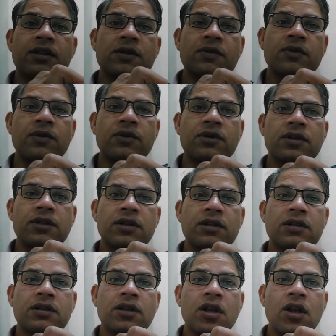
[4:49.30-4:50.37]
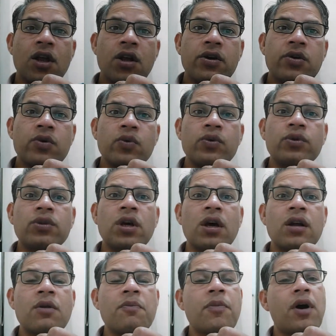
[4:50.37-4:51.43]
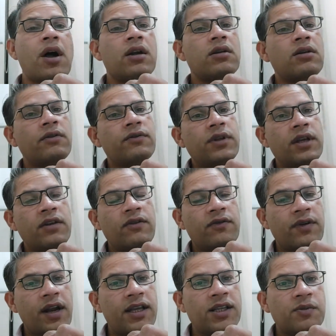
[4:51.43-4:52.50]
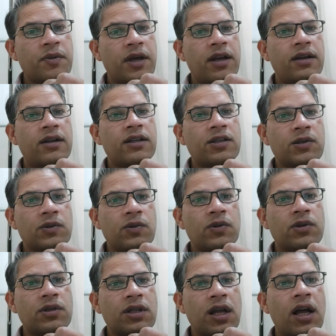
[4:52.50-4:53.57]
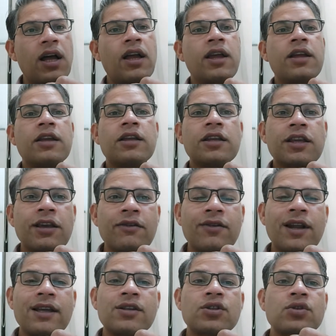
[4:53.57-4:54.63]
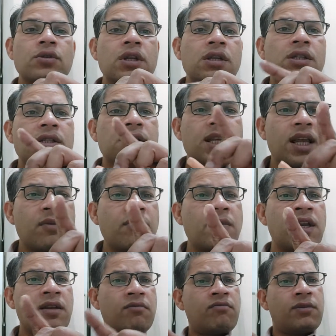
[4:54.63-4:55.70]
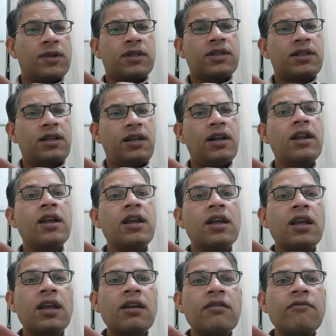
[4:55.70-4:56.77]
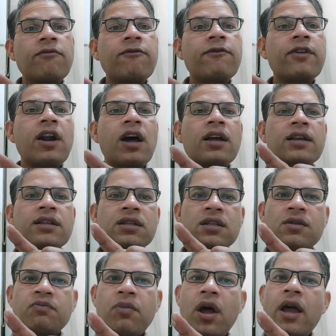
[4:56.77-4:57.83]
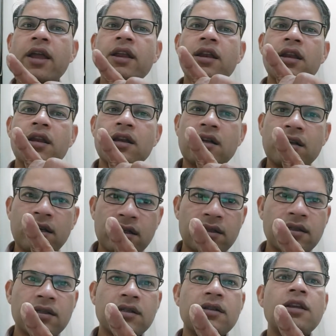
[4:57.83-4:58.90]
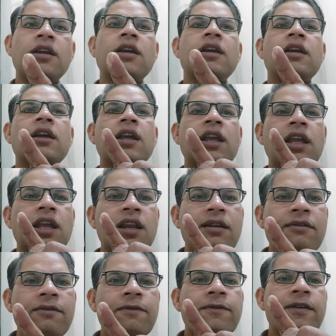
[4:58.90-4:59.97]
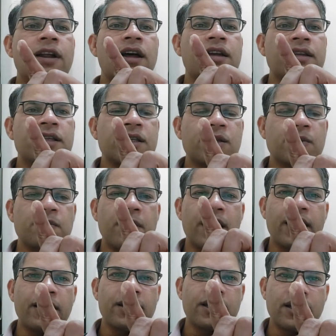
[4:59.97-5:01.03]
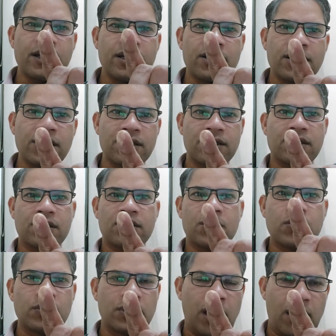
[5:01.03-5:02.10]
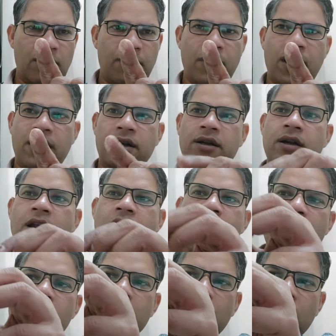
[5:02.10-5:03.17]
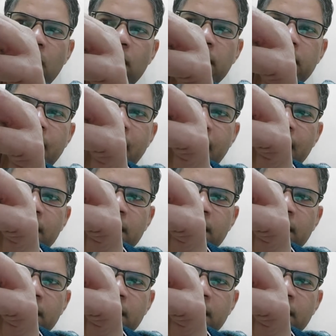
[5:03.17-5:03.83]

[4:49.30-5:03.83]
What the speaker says: process. Two-third part of the infraspinatus fossa give rise to the same name muscle, infraspinatus. infraspinatus, two-third part. Not only that,